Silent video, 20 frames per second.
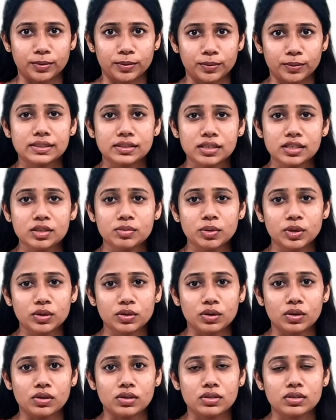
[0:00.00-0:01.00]
This is
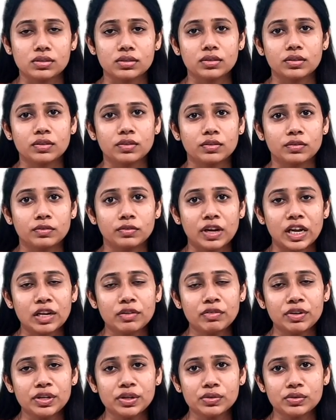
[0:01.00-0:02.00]
because
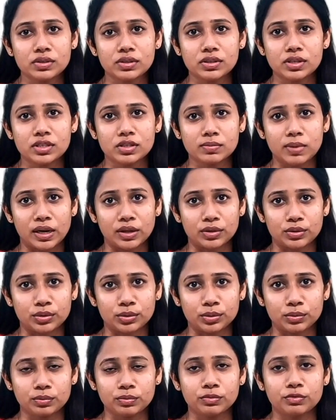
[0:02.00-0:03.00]
while we use this
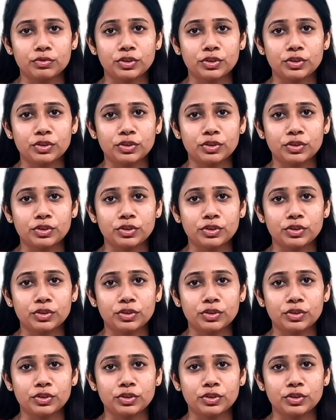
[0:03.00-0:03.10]
bathroom,